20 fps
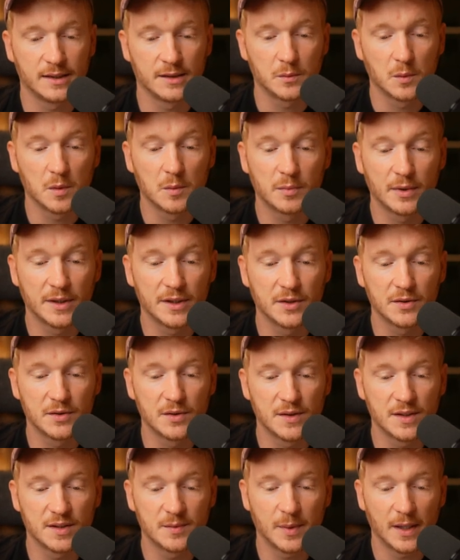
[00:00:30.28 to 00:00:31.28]
it will bring you to
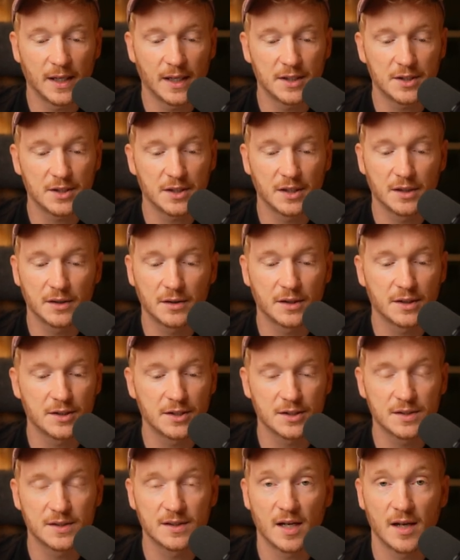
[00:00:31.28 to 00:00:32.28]
this page. Here you can
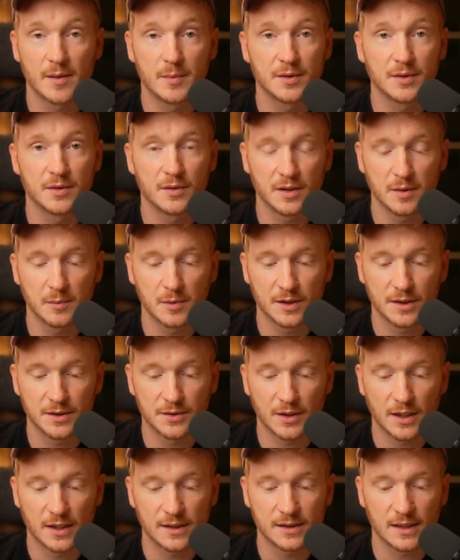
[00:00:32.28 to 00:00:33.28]
just type in your email
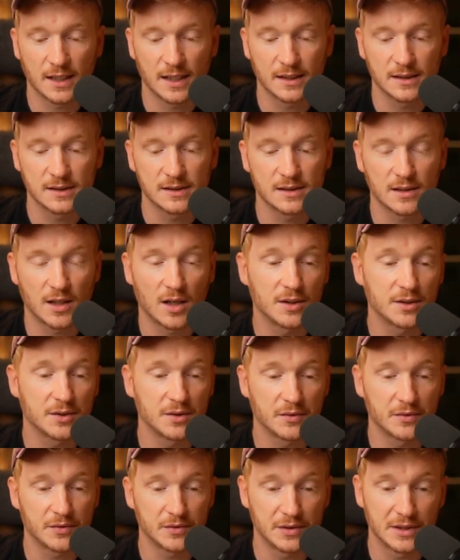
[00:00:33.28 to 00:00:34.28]
address and start
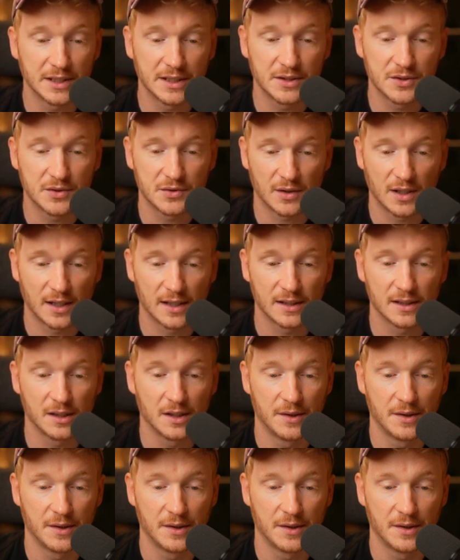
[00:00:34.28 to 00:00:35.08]
your free trial